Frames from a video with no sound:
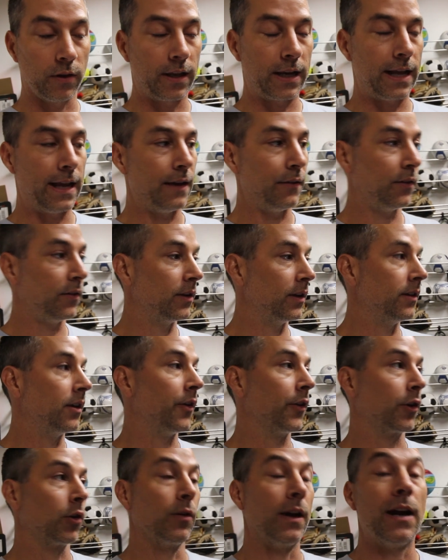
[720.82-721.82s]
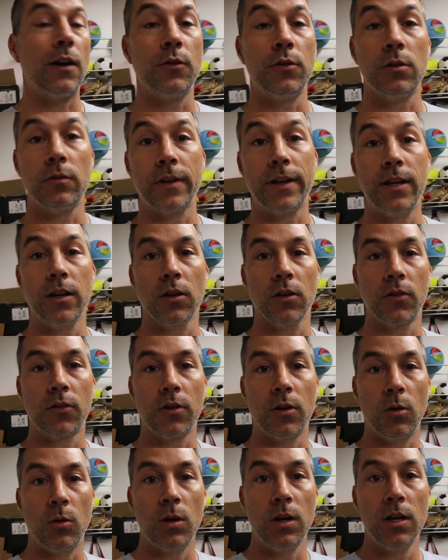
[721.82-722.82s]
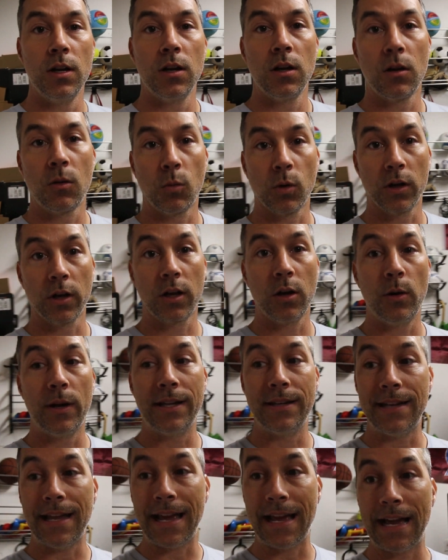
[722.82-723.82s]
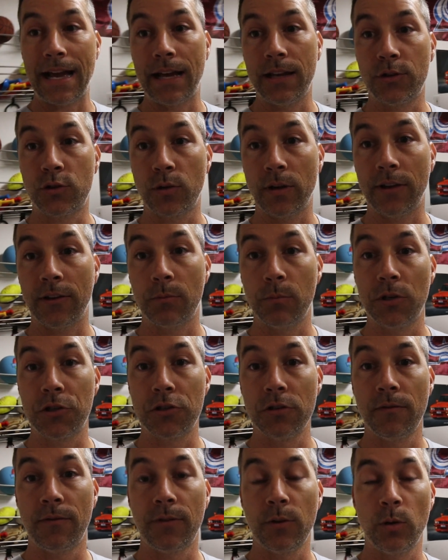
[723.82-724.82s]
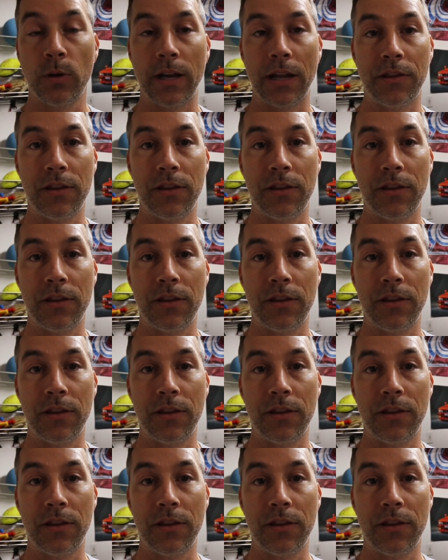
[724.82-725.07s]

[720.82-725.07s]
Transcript: that I have sitting on the ground over here. So we're gonna go ahead and add transmission fluid.